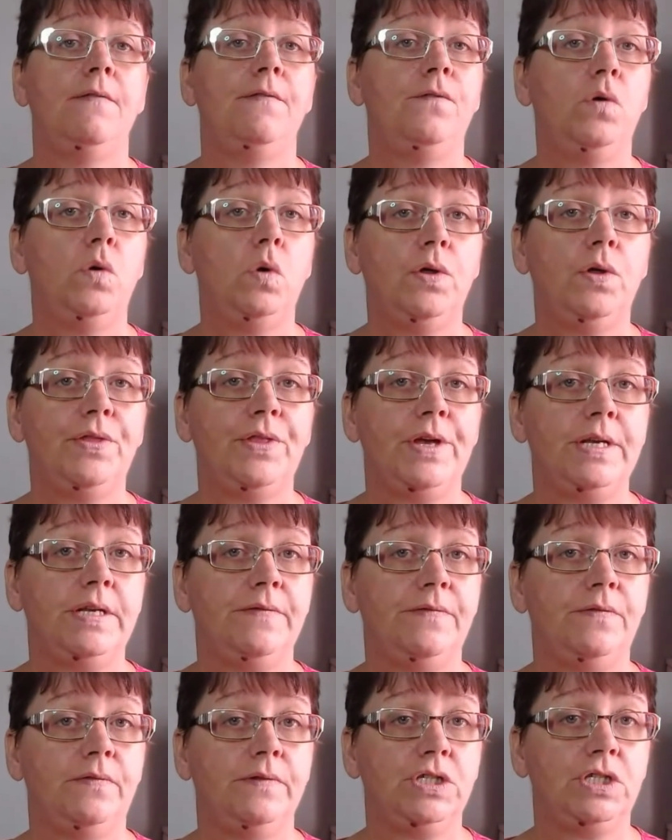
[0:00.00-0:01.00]
4
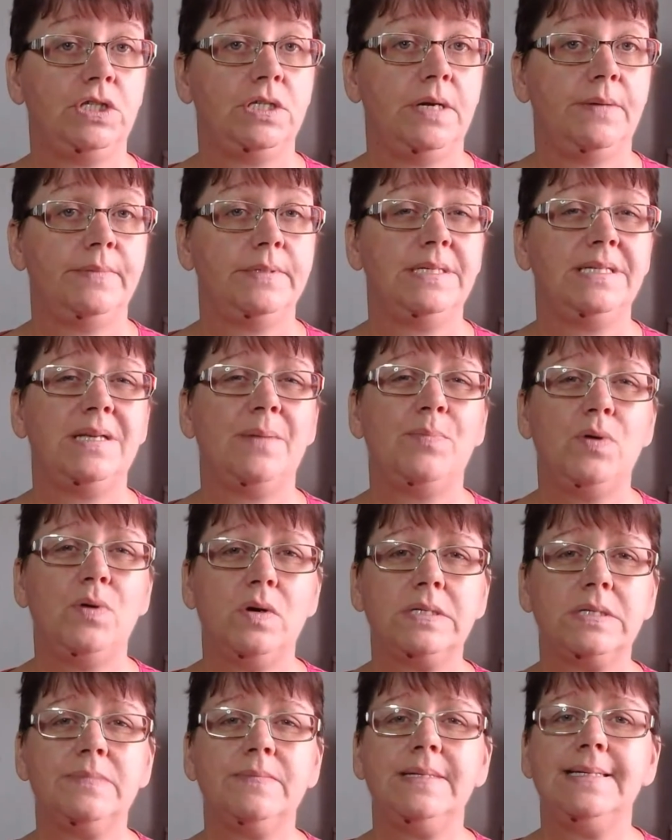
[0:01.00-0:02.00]
34-inch numbers is
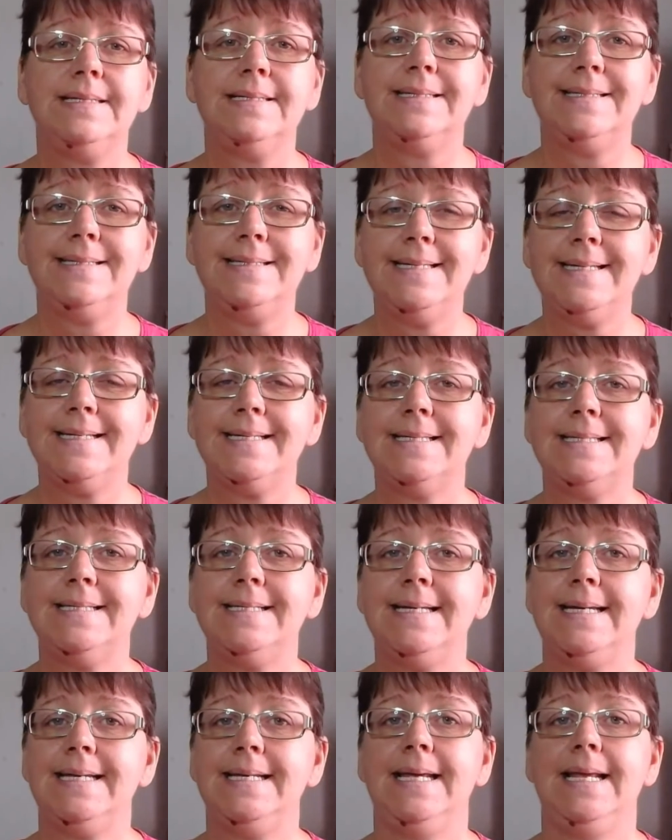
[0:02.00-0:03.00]
approximately
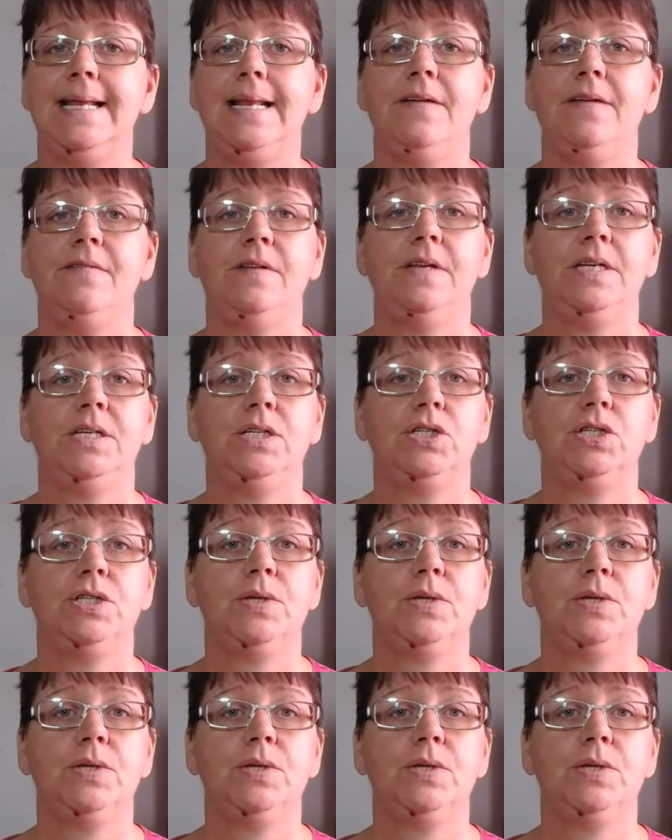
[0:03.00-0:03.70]
16 11-inch.